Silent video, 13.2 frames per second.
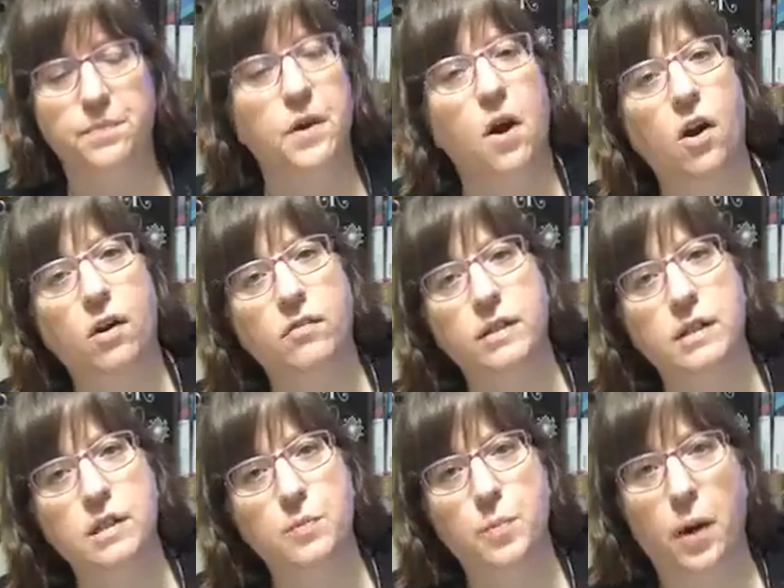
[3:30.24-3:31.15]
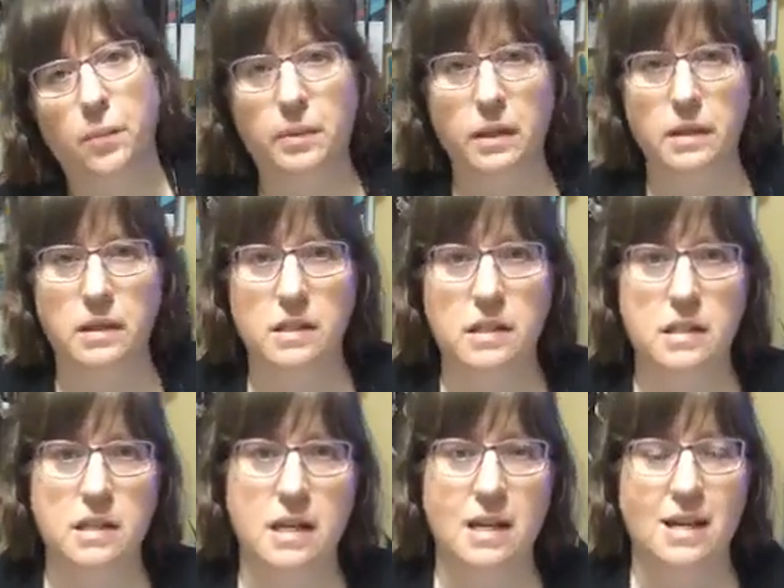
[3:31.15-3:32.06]
harvest,
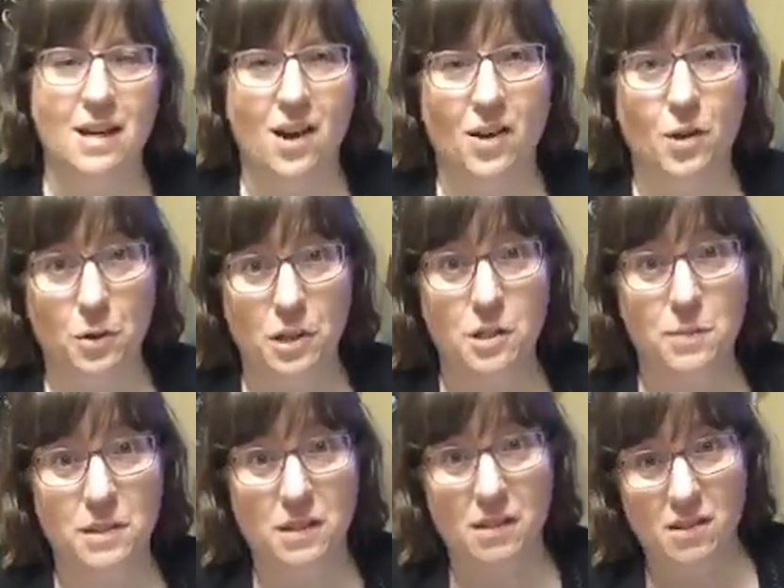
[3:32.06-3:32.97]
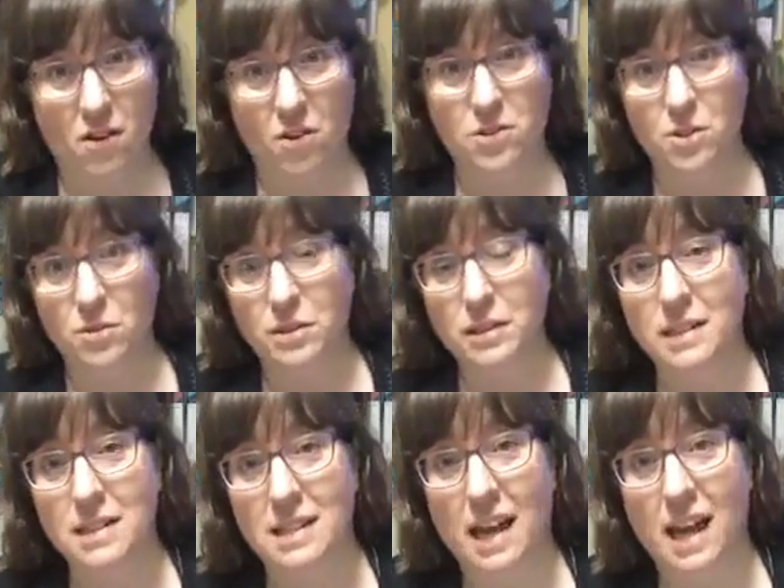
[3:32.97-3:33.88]
pumpkins. Christmas is also in
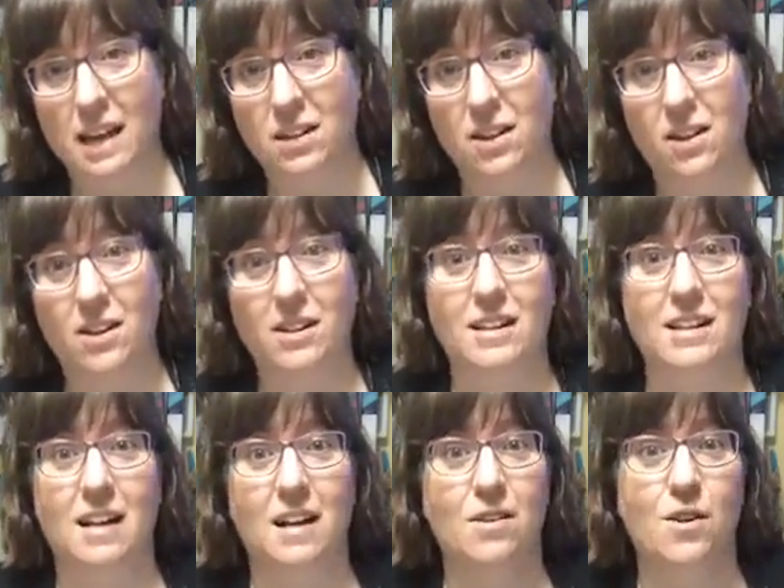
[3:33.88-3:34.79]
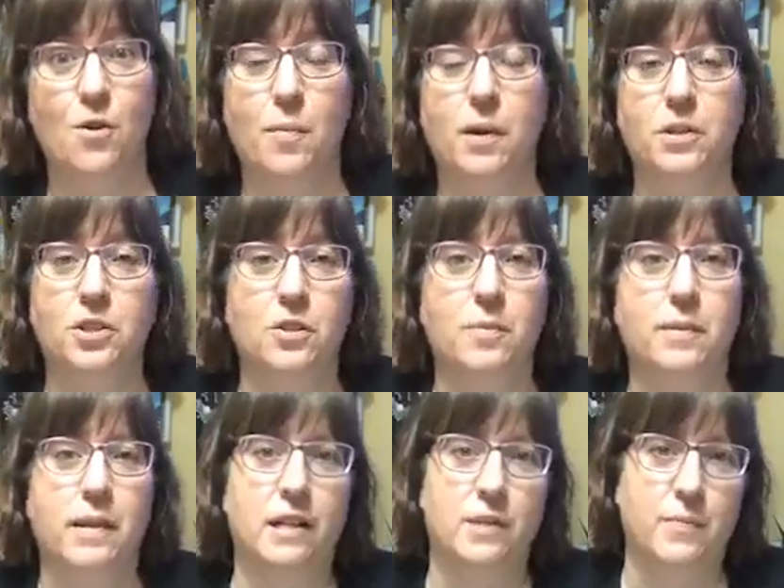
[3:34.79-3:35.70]
this catalog, and I don't know about you, but
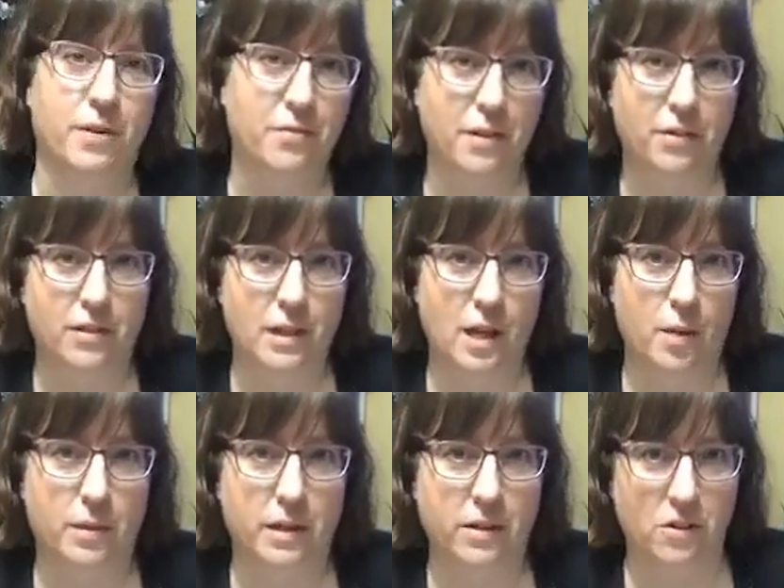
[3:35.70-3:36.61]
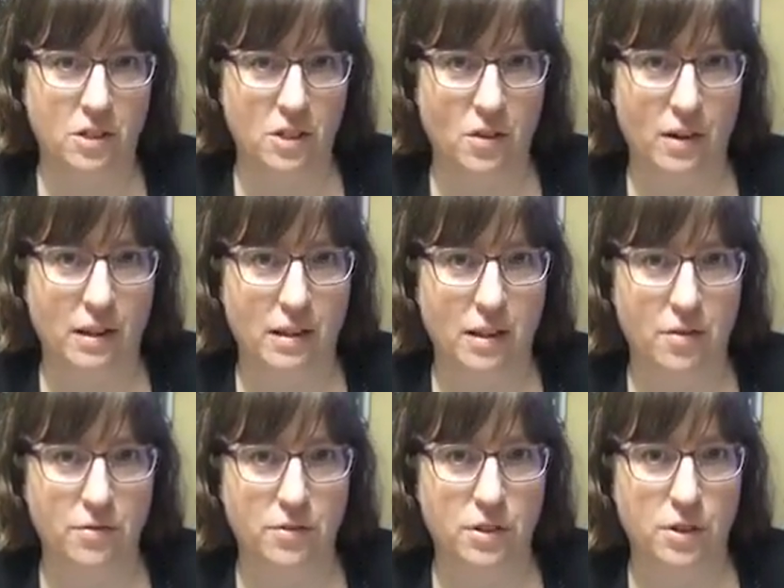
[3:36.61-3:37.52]
that's my favorite time of year. So I
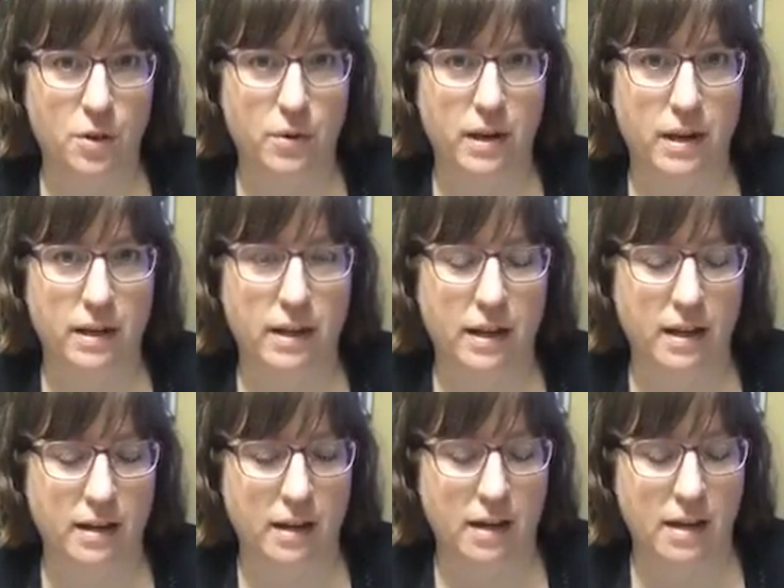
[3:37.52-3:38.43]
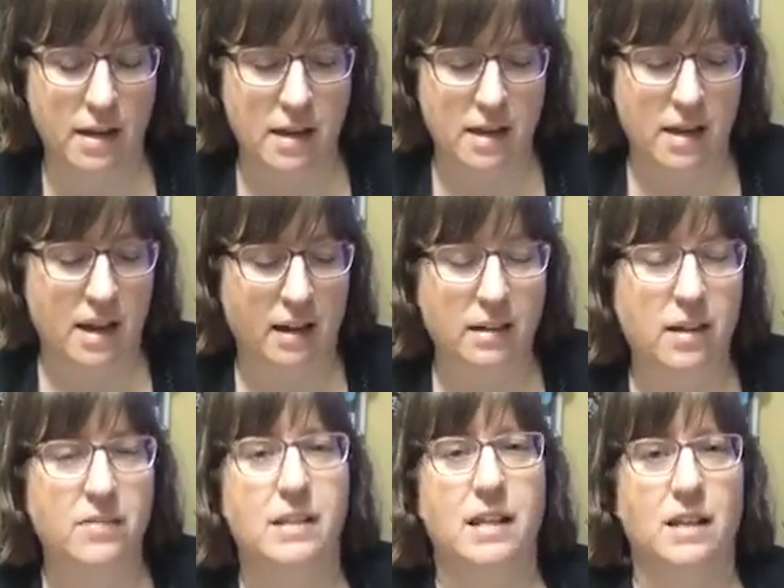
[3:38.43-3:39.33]
love to go ahead and I'd
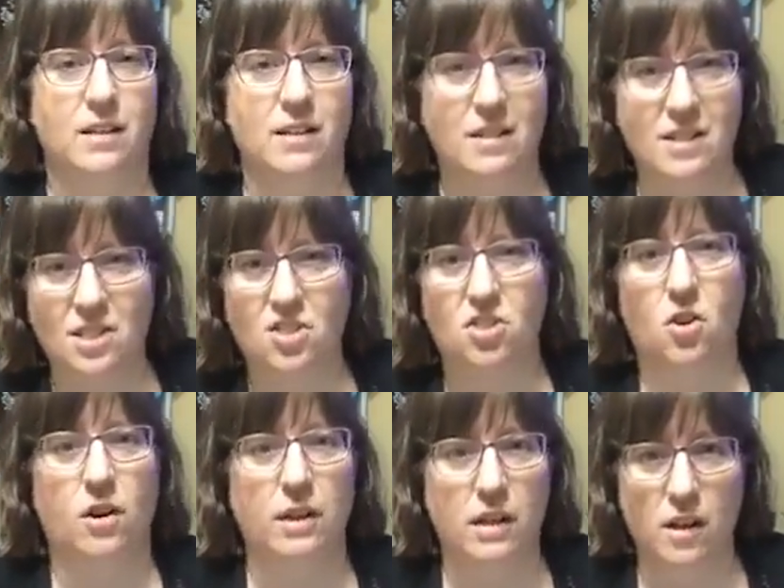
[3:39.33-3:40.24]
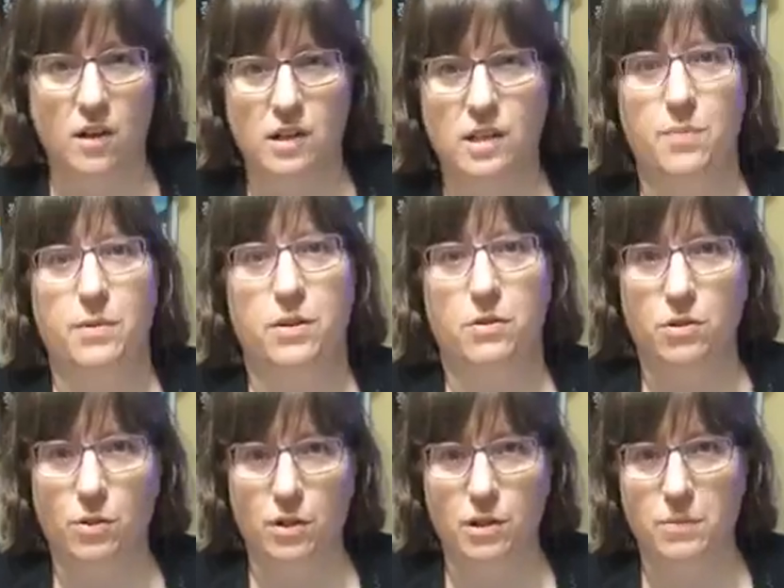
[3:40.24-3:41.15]
love to get started on some of those
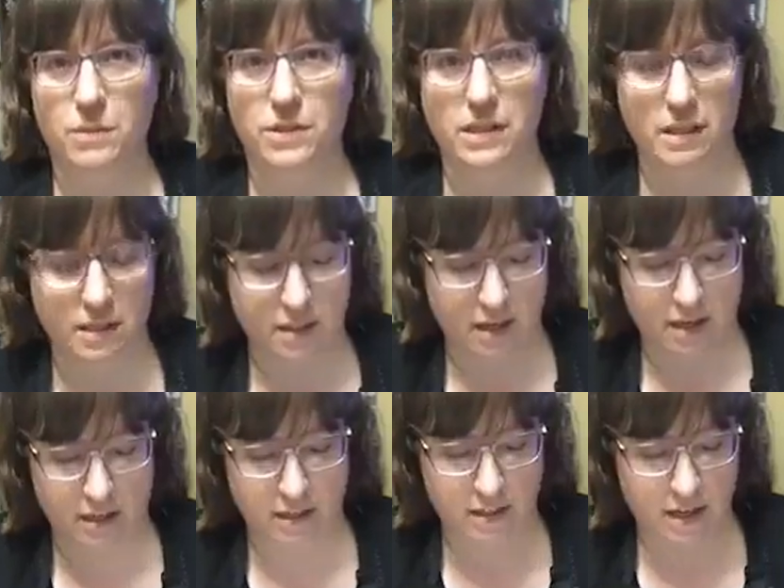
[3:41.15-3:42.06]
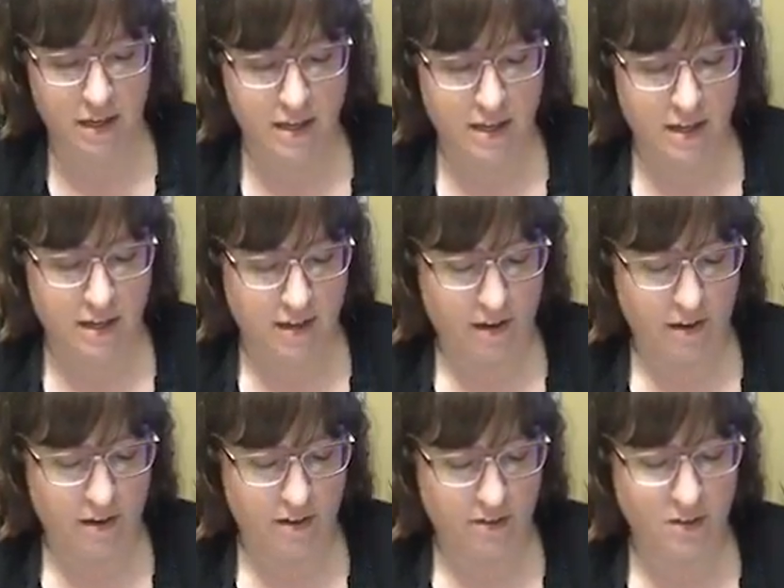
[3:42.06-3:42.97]
Christmassy things
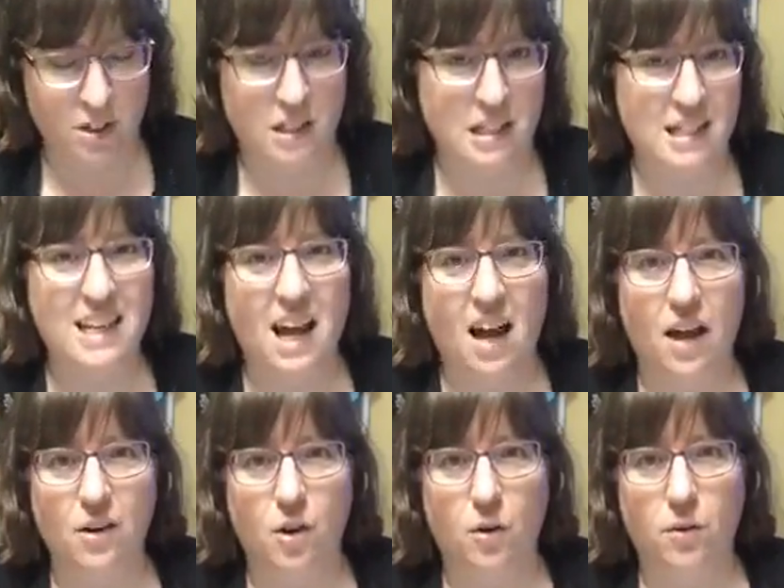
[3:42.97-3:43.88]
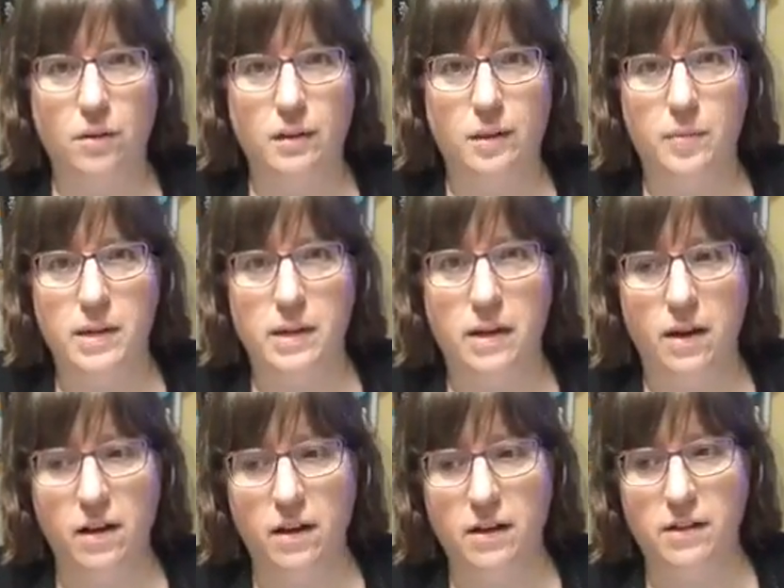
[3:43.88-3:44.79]
just a tad early,
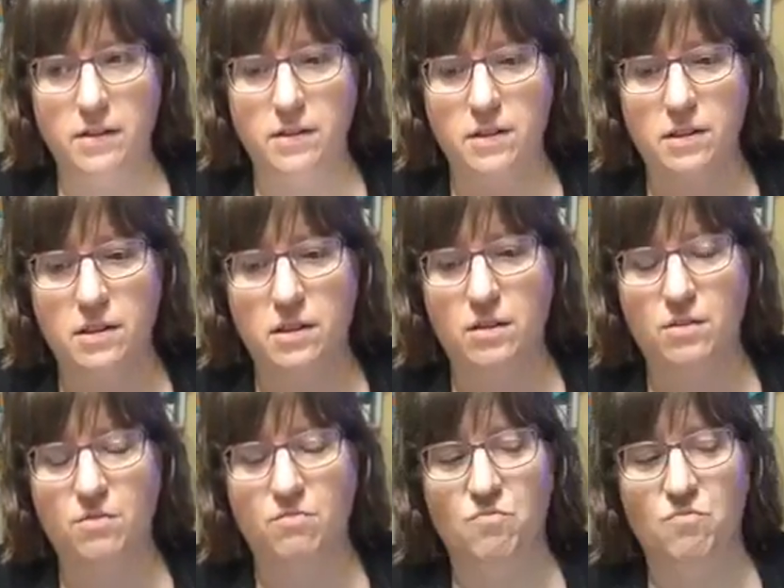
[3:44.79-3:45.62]
because